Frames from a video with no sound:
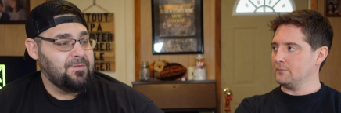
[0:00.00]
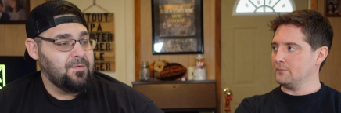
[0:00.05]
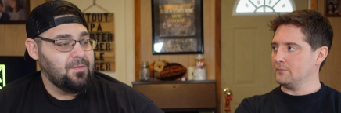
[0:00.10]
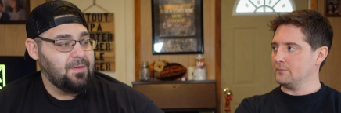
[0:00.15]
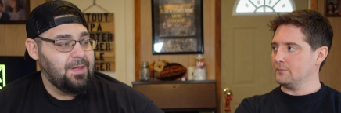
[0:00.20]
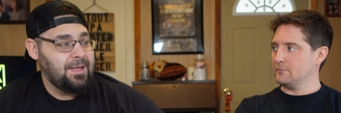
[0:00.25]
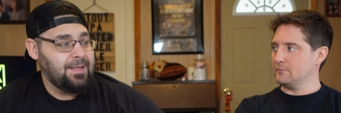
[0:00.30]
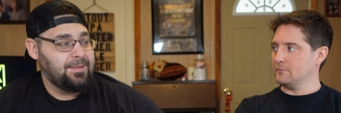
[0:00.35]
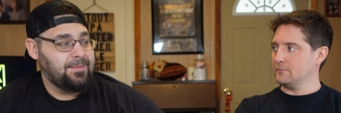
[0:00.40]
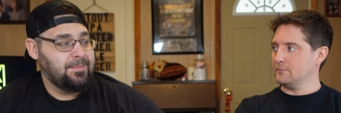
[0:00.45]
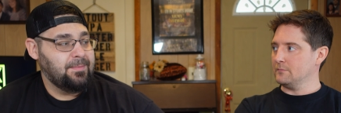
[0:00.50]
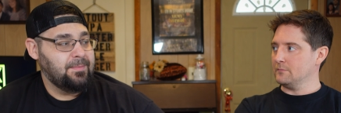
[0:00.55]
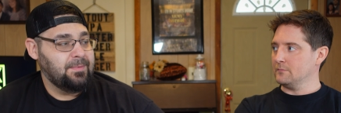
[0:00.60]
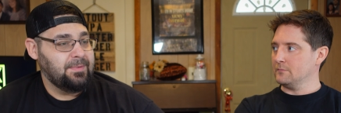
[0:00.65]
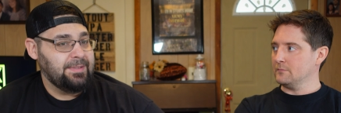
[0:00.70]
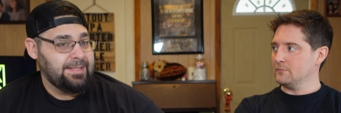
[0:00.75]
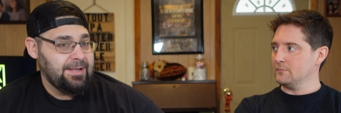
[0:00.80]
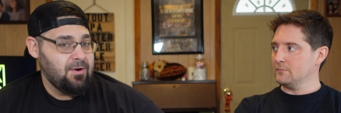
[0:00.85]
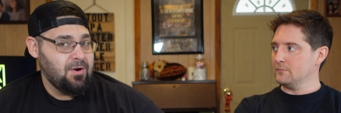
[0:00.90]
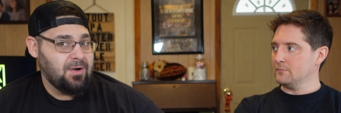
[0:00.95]
Speaker 1: for like
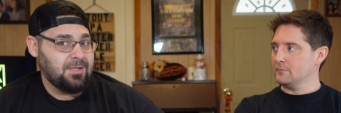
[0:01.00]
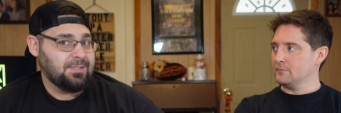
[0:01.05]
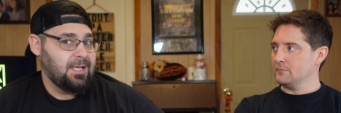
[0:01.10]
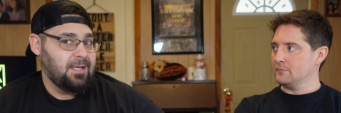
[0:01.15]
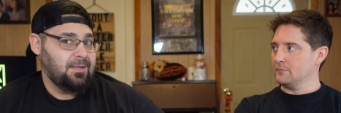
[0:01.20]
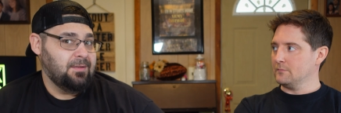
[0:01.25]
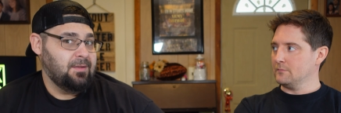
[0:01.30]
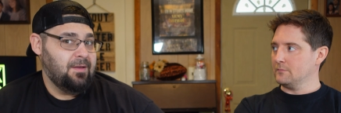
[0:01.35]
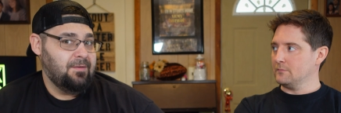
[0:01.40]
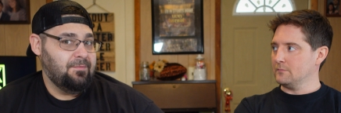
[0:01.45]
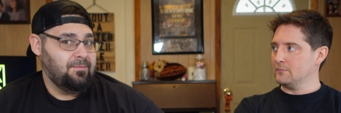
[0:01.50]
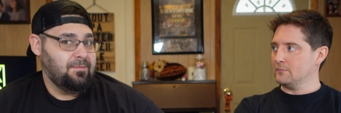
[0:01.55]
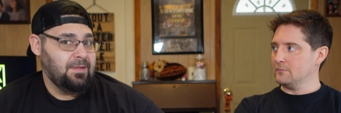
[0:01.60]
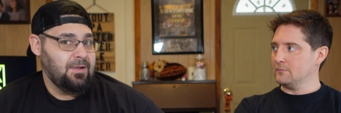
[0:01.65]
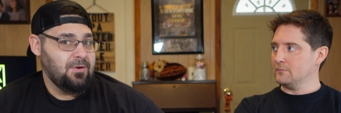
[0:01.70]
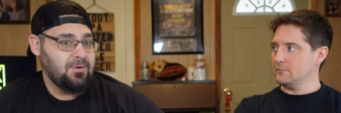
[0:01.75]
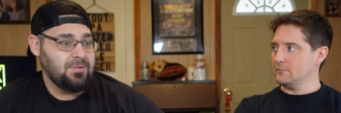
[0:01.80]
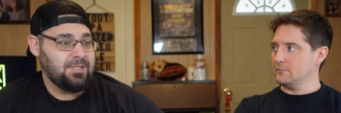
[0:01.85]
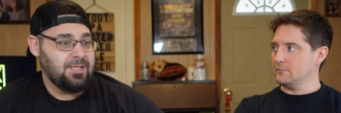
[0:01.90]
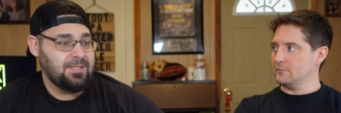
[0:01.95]
lyrics. I love
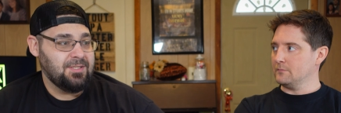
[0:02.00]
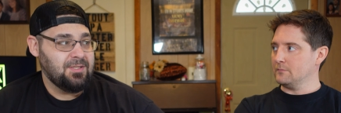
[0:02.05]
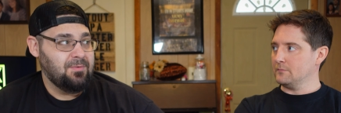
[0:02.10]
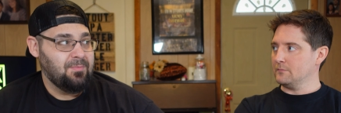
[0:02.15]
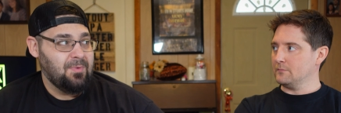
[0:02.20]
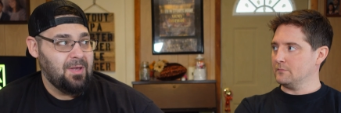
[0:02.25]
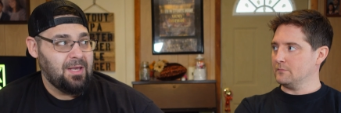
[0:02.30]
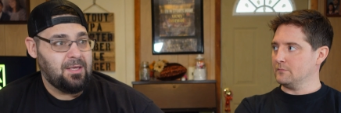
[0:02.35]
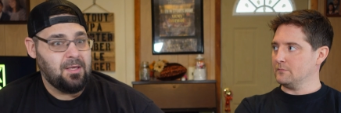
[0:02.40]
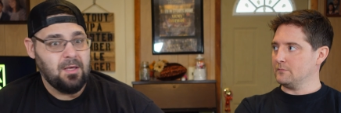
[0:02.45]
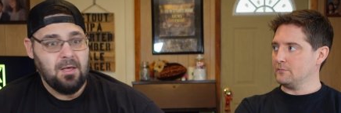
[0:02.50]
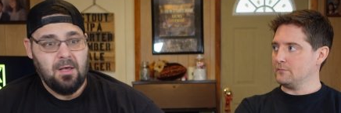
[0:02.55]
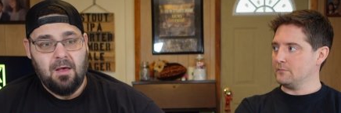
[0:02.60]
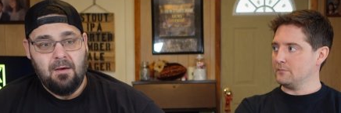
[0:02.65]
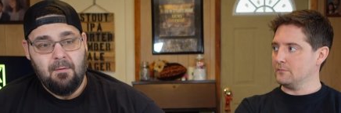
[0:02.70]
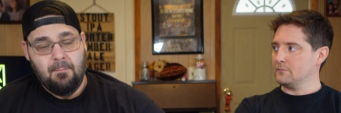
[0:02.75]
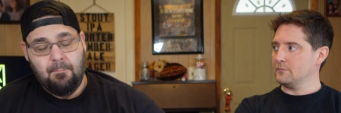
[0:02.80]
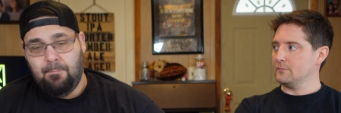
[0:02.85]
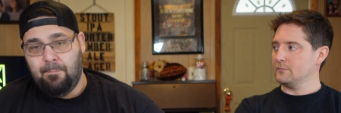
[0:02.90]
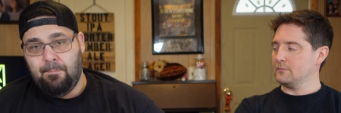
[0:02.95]
lyricism, like
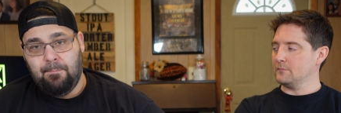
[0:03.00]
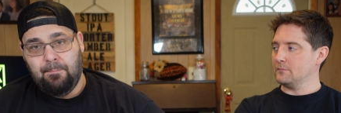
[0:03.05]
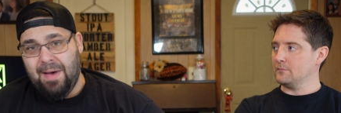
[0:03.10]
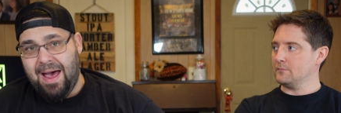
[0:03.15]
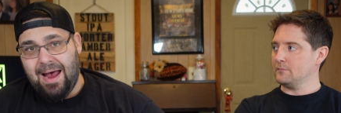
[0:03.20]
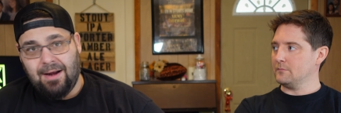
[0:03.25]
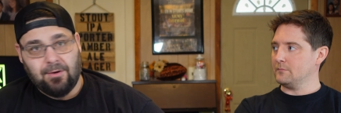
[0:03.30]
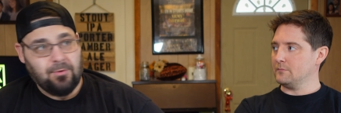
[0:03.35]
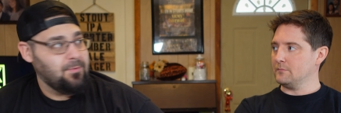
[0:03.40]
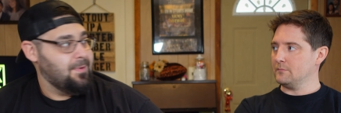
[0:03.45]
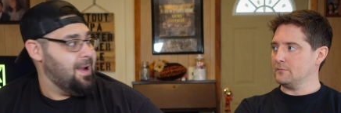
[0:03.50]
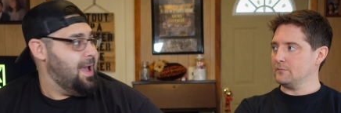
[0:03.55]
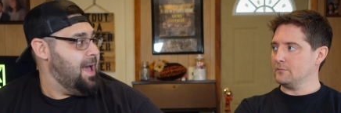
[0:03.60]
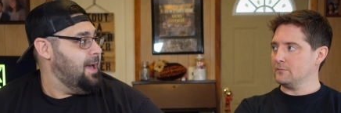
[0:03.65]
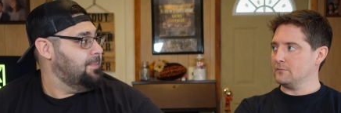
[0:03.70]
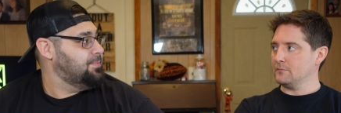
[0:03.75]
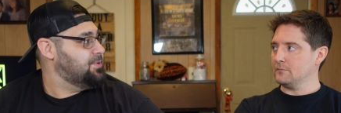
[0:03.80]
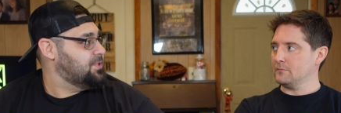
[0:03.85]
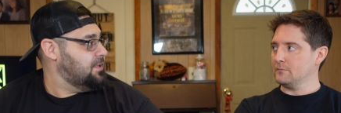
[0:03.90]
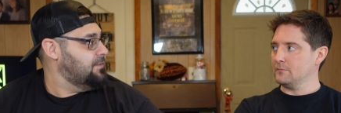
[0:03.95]
battle
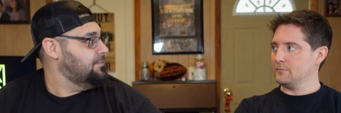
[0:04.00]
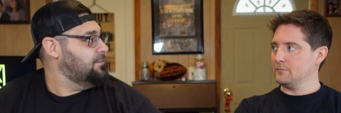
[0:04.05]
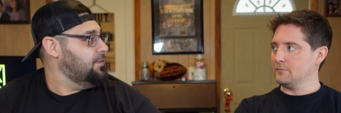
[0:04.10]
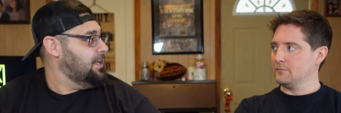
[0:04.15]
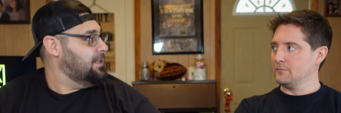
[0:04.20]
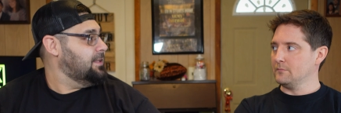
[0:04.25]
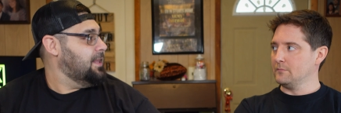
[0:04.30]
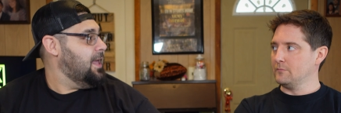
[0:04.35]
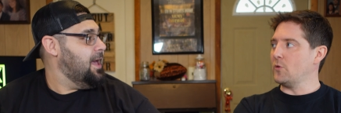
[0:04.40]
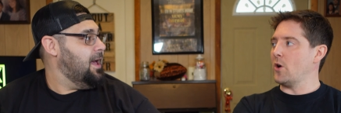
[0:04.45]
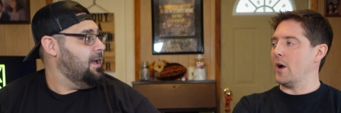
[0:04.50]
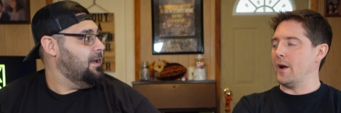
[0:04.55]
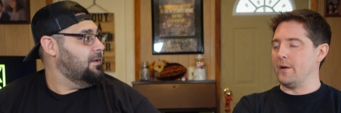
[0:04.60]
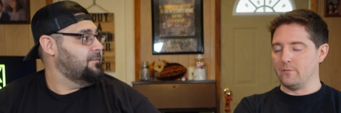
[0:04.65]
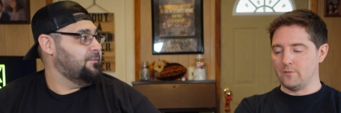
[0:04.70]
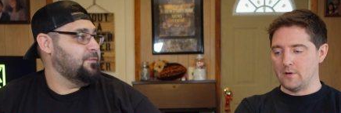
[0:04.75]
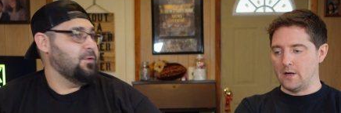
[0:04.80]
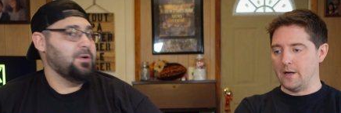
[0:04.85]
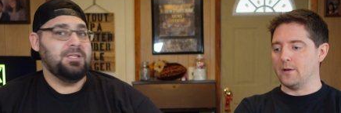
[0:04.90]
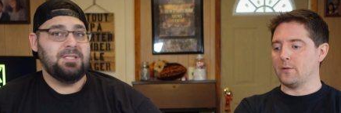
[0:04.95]
rap stuff like that, right?
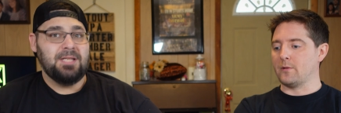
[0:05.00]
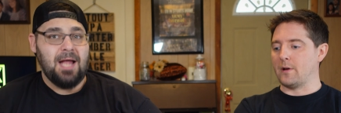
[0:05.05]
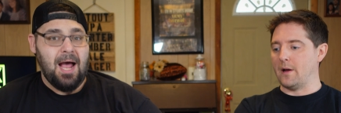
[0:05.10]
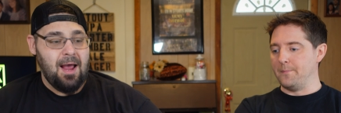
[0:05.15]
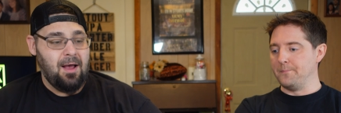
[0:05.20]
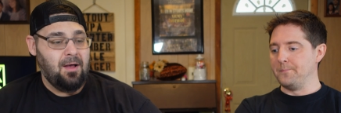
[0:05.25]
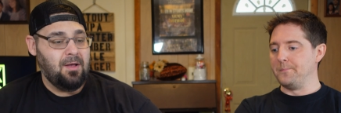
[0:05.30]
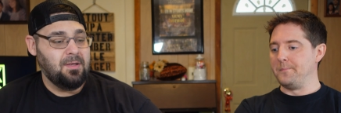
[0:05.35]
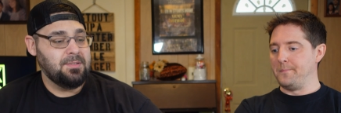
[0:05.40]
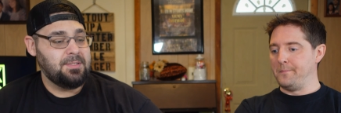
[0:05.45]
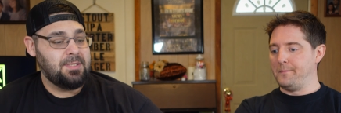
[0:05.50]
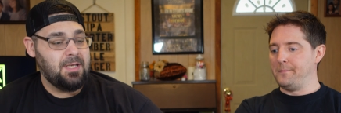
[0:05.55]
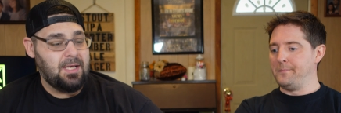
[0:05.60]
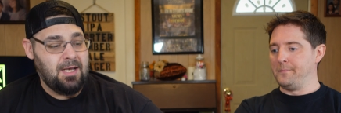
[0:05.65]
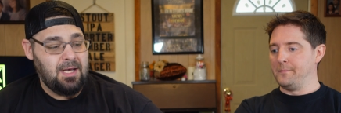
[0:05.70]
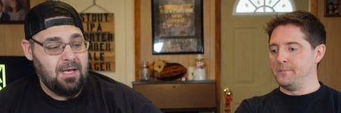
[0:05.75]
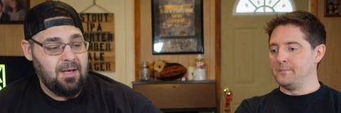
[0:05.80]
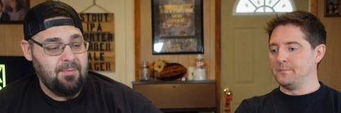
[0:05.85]
Freestyles. Right, okay.